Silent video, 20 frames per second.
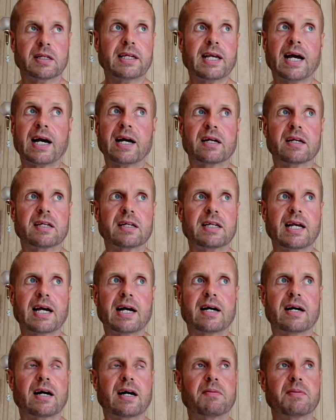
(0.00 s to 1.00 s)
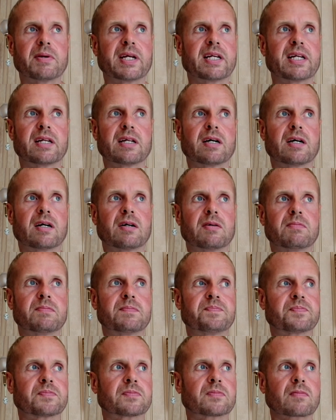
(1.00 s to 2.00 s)
yeah yeah i mean
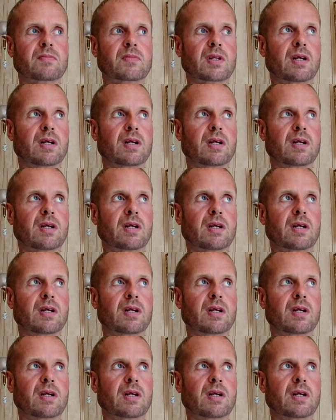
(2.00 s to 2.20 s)
um